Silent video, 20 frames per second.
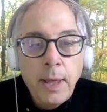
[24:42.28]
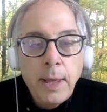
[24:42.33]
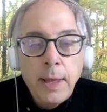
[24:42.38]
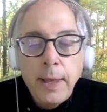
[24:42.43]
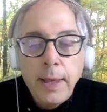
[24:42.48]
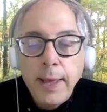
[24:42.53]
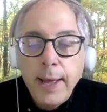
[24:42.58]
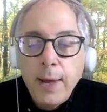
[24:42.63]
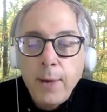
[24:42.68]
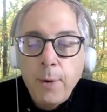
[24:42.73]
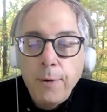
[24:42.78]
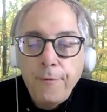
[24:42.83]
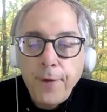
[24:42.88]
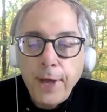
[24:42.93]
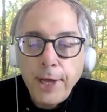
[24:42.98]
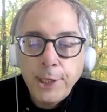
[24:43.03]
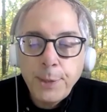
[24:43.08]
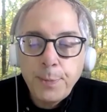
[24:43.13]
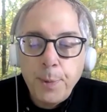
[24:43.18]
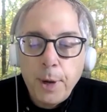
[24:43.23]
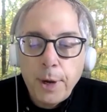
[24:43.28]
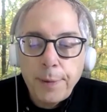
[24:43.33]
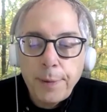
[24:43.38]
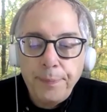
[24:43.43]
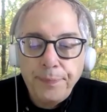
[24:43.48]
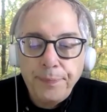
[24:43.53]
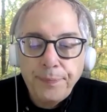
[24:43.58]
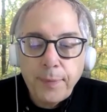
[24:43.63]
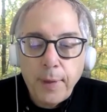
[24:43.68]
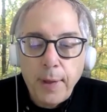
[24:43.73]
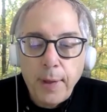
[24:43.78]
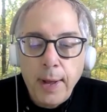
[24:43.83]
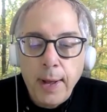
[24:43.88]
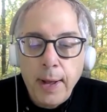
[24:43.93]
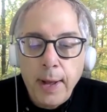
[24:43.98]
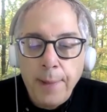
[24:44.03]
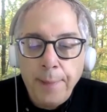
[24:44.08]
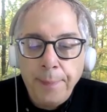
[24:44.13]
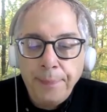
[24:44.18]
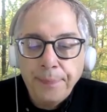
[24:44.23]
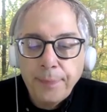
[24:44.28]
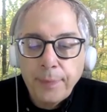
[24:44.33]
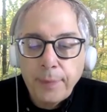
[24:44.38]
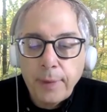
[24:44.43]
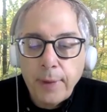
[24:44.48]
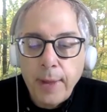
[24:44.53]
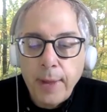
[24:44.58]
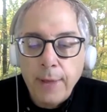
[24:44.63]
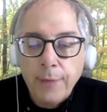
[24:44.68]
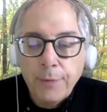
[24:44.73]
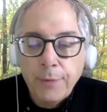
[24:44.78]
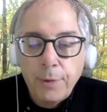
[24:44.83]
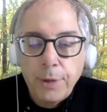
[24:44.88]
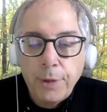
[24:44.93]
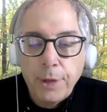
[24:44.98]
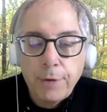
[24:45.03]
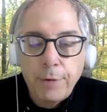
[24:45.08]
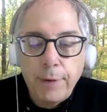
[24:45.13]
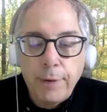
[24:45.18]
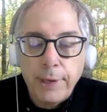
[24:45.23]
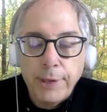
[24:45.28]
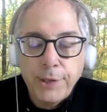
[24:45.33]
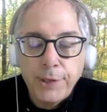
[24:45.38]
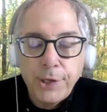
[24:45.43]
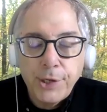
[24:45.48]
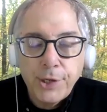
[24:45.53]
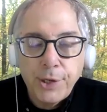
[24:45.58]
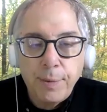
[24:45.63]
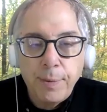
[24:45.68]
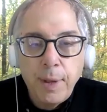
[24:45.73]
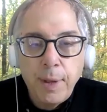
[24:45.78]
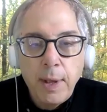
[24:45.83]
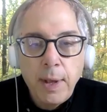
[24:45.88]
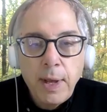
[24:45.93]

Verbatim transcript: Yeah, well, Facebook um, after all the criticism,